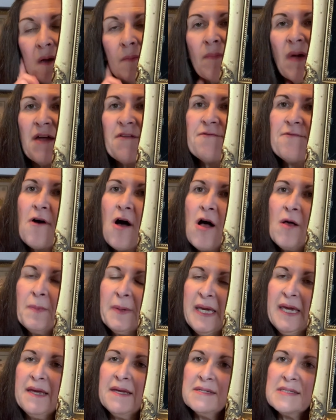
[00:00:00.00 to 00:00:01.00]
my fall
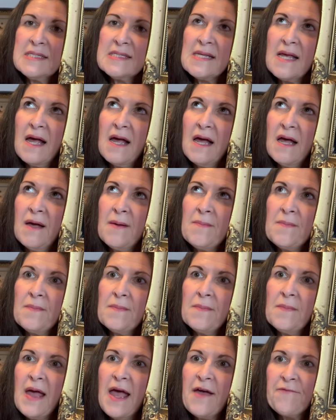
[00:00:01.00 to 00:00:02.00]
piece
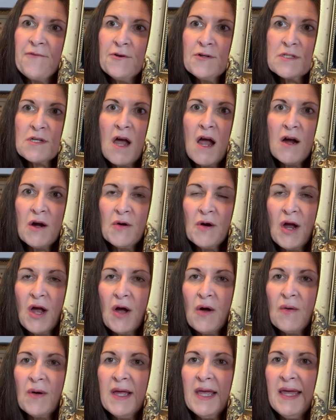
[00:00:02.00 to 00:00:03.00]
um, at First Cock Crow